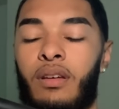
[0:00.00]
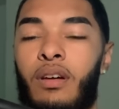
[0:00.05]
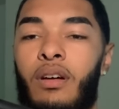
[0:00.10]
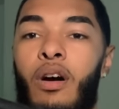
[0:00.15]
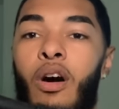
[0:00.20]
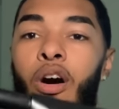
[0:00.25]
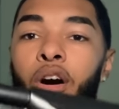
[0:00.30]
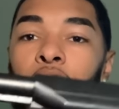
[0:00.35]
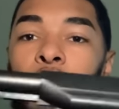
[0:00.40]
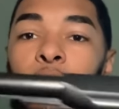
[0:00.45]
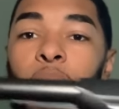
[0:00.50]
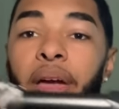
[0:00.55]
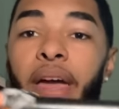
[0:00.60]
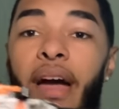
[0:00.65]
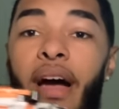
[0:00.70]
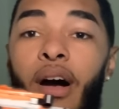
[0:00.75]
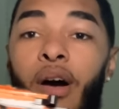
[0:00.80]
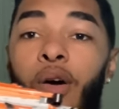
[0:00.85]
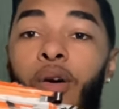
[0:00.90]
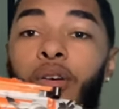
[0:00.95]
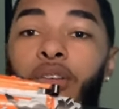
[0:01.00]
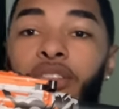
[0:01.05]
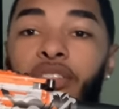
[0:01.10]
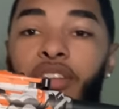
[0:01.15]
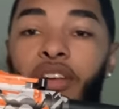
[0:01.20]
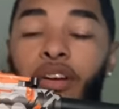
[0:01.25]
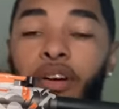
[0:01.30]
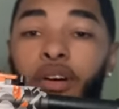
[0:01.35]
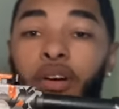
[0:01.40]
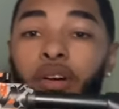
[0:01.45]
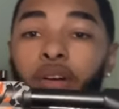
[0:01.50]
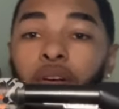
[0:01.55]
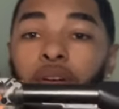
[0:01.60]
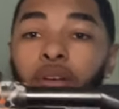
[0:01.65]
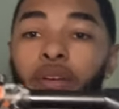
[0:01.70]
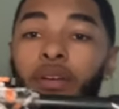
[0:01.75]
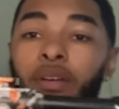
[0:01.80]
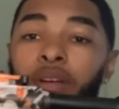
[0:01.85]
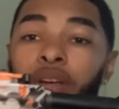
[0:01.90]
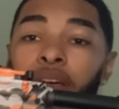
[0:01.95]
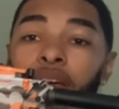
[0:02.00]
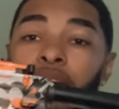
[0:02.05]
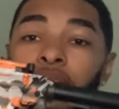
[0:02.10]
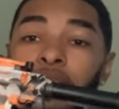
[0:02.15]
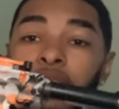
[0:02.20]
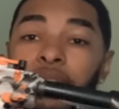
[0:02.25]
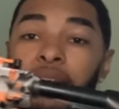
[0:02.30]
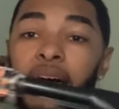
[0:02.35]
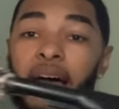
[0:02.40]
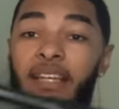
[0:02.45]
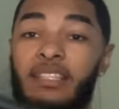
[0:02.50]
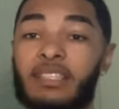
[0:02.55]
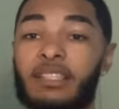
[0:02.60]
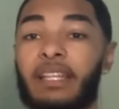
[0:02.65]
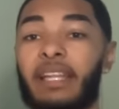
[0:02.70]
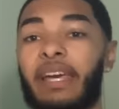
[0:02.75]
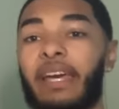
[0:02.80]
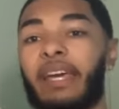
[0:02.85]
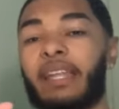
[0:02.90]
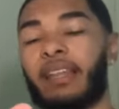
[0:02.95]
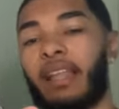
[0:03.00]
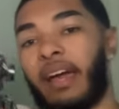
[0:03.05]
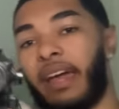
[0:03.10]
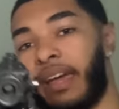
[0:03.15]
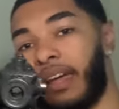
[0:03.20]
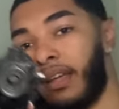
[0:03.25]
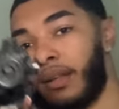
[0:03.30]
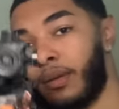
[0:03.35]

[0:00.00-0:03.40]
all the way out. So that's lit, like.